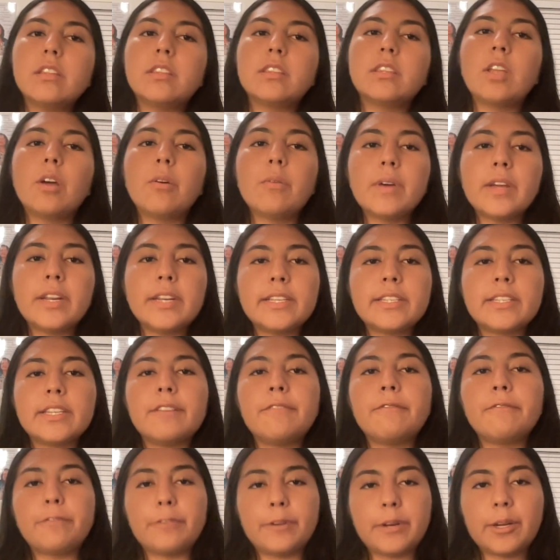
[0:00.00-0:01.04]
Though it is
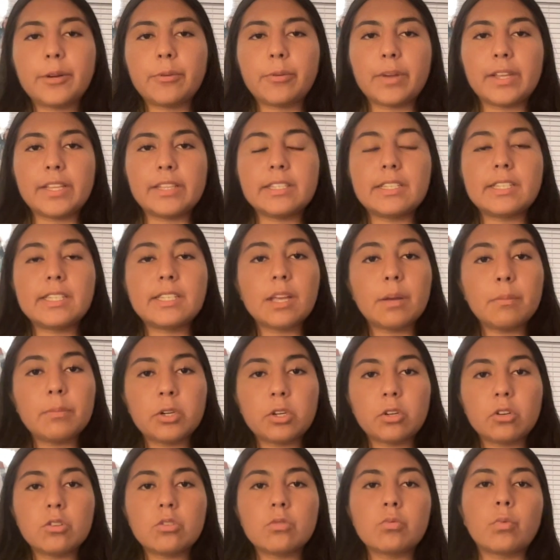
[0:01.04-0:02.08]
infrequent, some
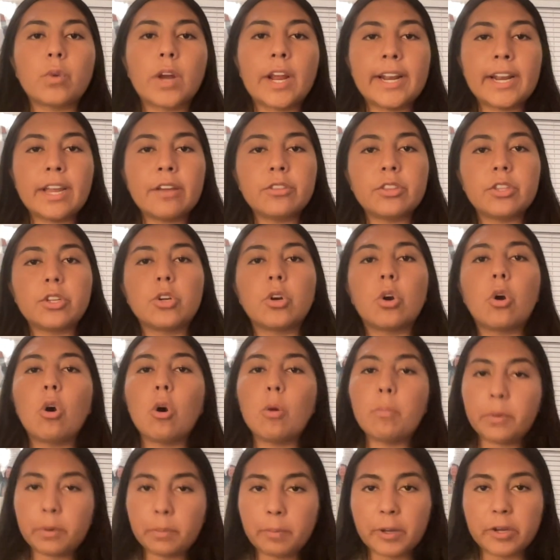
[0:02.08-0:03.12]
girls write out their whole
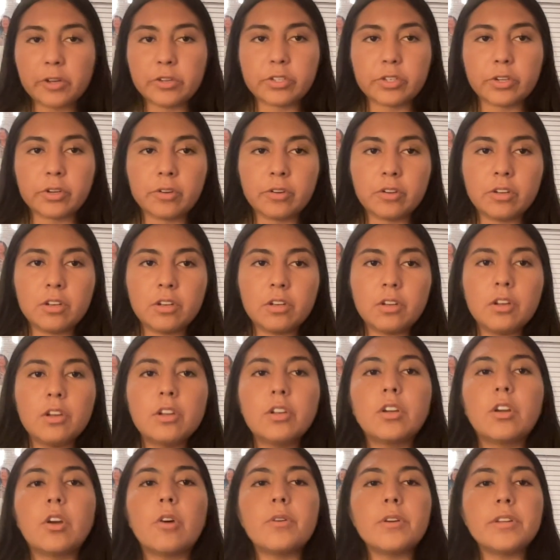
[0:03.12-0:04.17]
proposal,
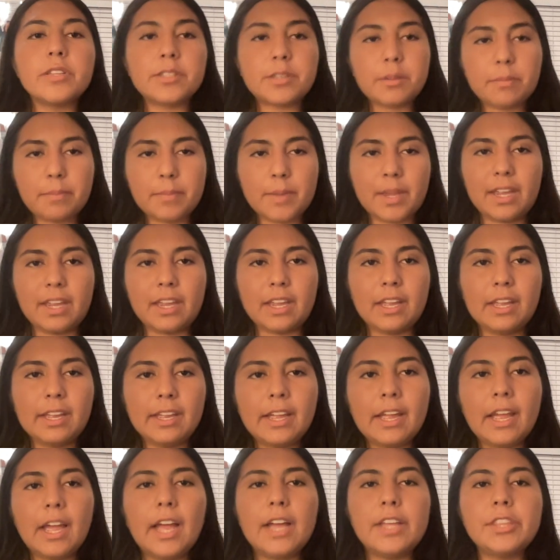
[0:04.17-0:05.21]
go to submit,
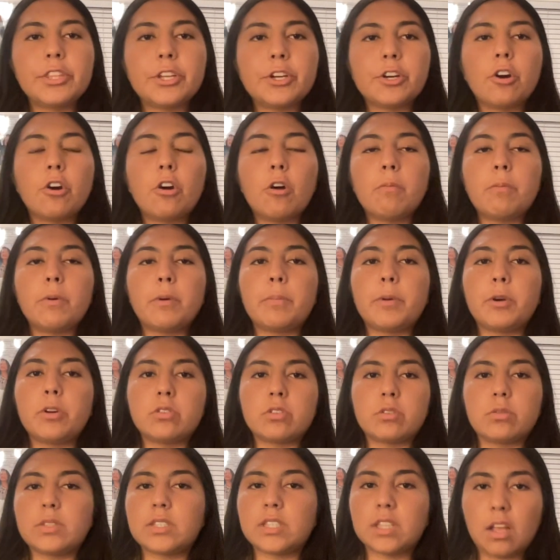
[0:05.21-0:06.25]
and their whole
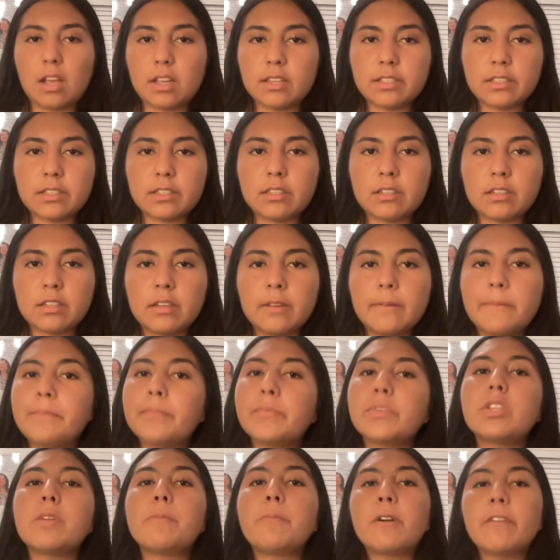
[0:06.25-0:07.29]
proposal is lost.
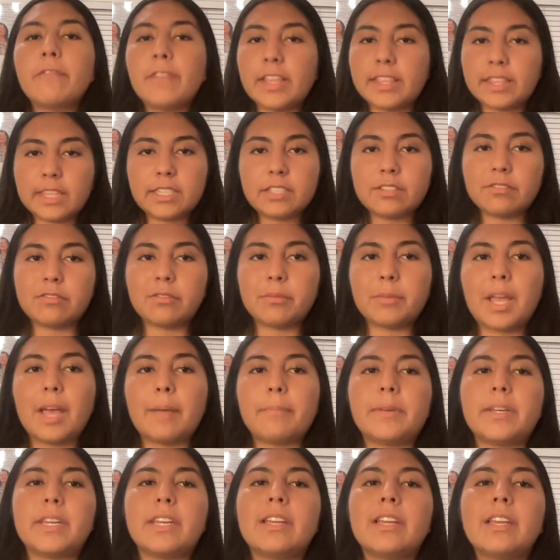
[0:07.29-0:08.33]
To prevent this from
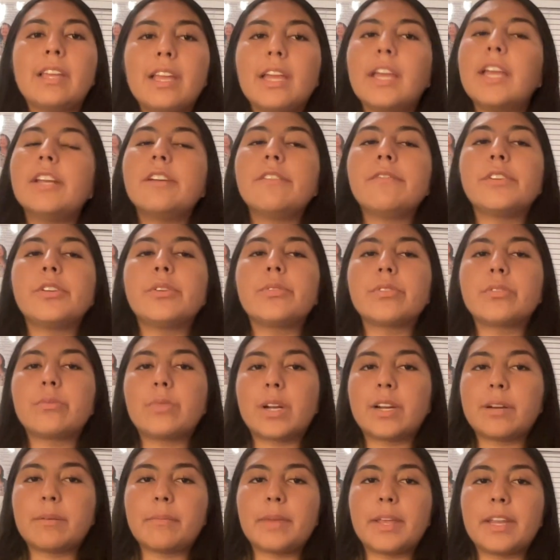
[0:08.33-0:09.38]
happening, interviewers
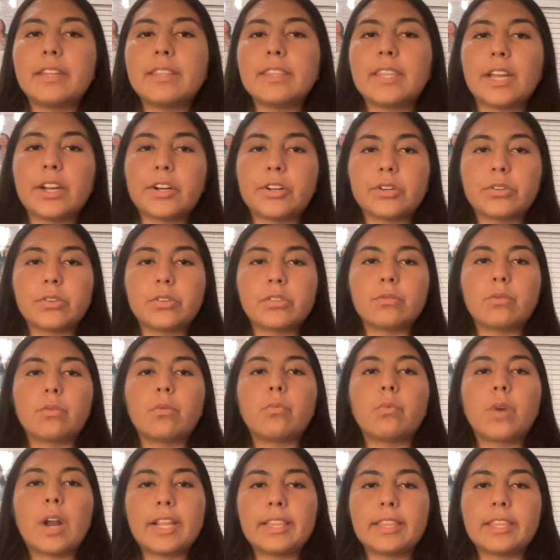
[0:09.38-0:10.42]
recommend that girls
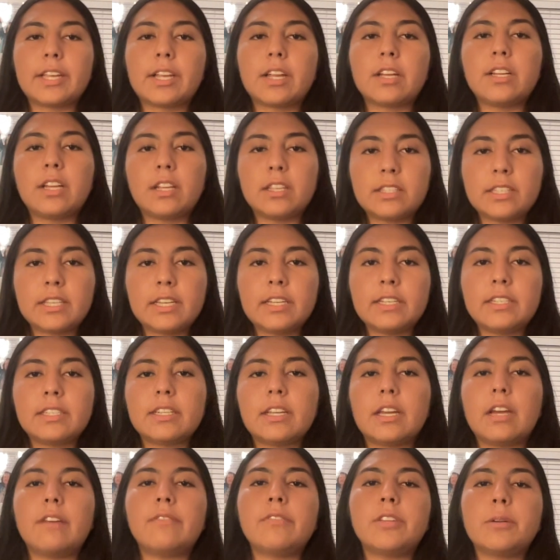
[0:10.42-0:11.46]
write the content
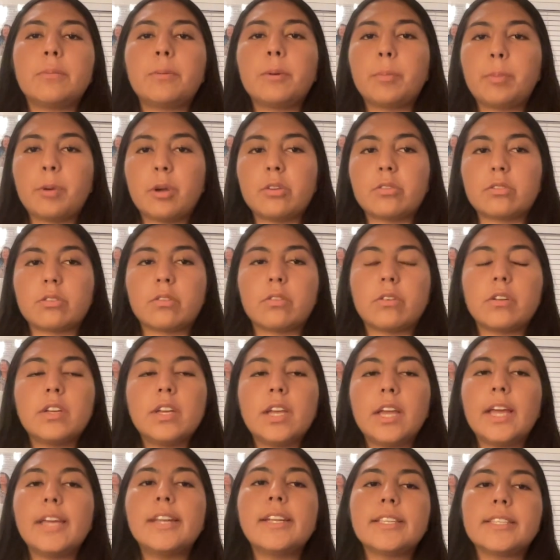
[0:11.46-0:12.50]
of their proposal
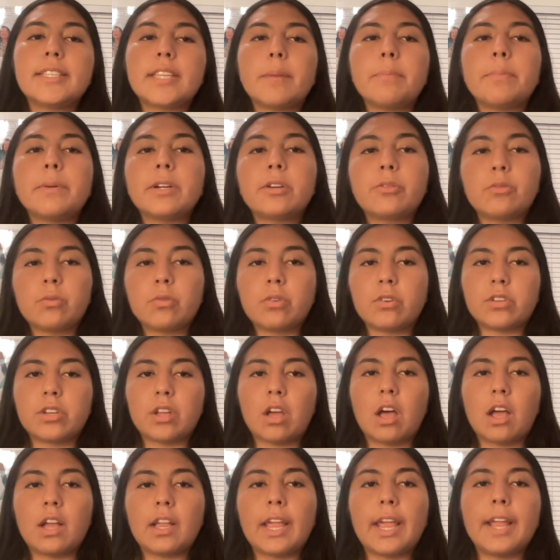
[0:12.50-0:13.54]
in a separate Google
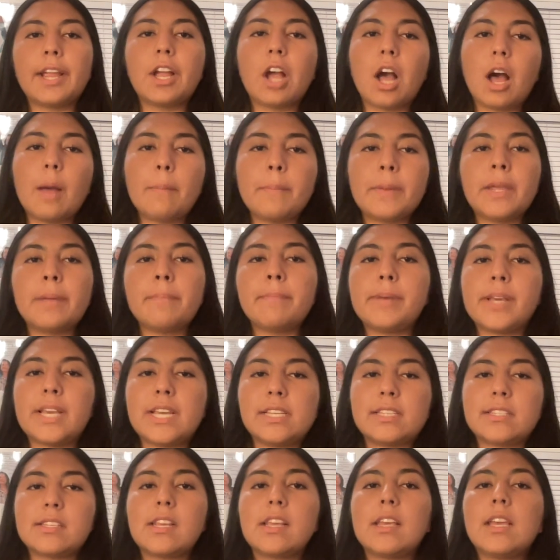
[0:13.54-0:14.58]
Doc and copy and
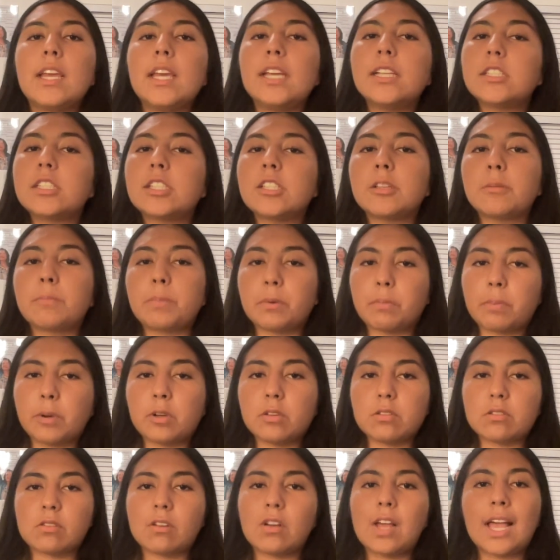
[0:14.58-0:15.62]
paste into the
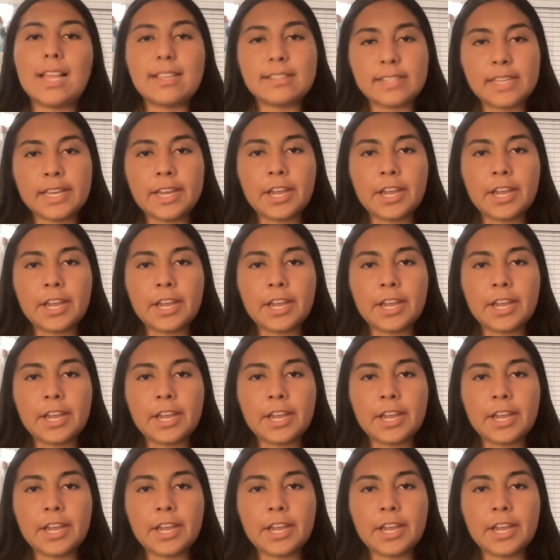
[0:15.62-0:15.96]
proposal as they